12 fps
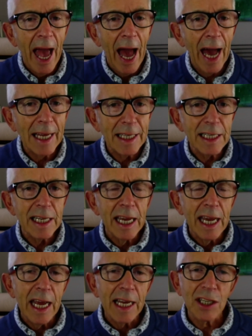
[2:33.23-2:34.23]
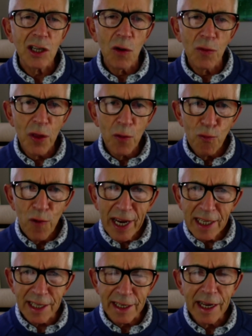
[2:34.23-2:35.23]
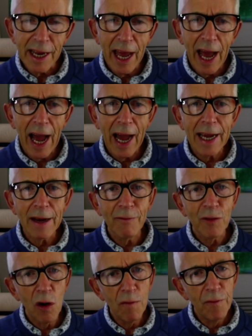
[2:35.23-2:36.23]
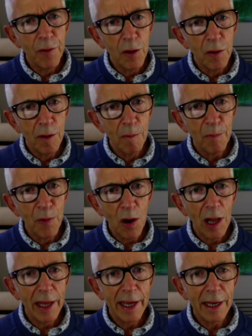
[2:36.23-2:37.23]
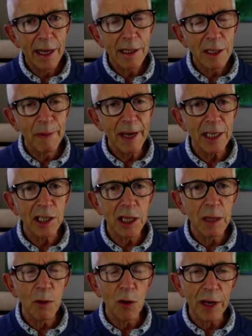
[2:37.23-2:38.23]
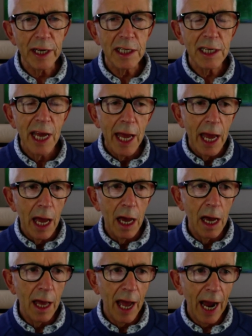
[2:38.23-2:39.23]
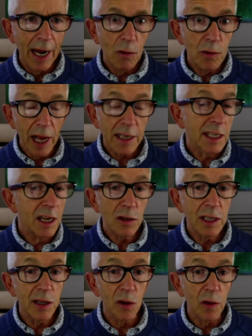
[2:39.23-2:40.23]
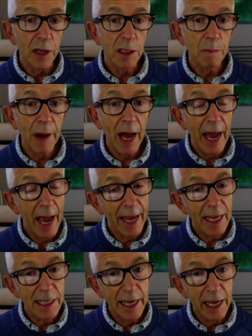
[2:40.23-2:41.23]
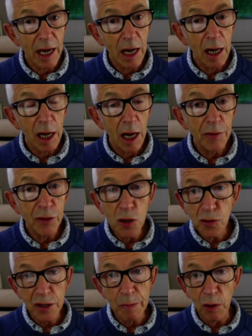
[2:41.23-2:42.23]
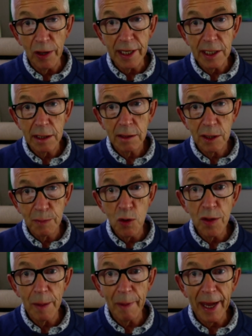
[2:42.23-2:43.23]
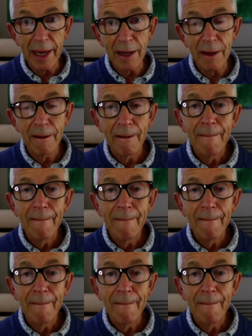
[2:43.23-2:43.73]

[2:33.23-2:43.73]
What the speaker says: And so the reason I've gone for broccoli and spinach in the mornings, I started all this by getting a NutriBullet smoothie maker.